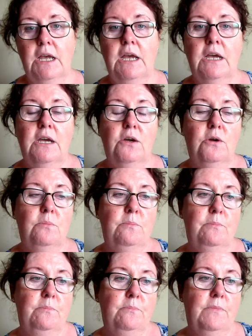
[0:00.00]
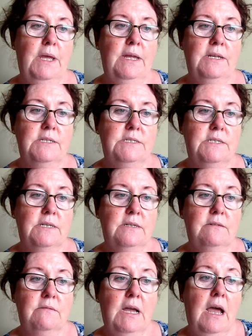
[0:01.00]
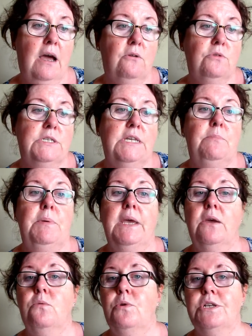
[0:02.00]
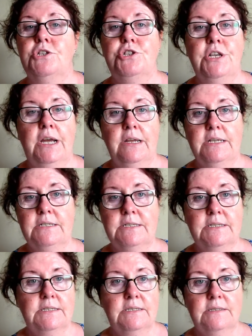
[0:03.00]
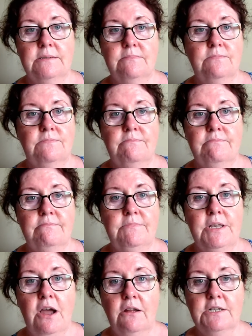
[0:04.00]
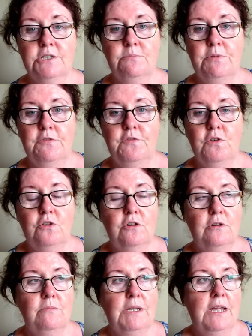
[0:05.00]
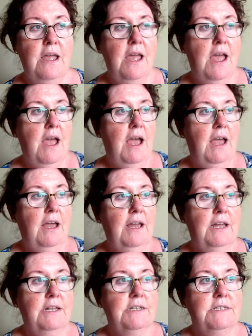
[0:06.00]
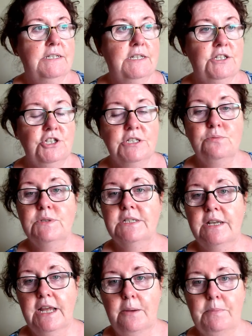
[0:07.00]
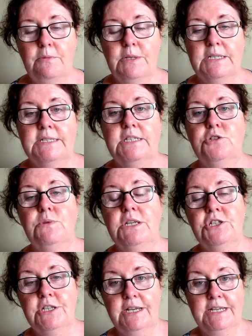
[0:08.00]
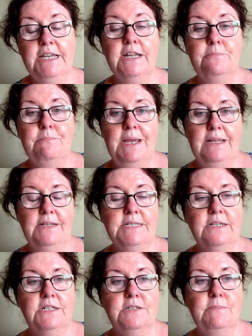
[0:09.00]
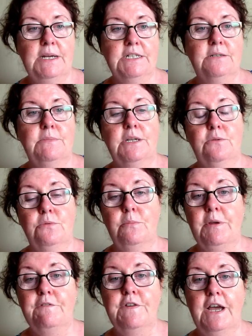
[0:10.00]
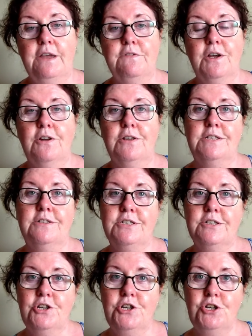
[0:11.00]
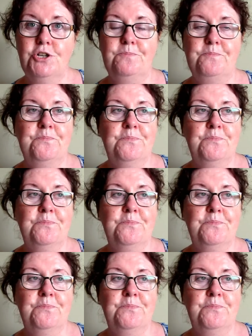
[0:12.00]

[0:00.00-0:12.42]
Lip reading: and how would he pick which nights not to perform? And he just was unhappy with the situation, and he had made this ultimatum that it would be 5 concerts or none.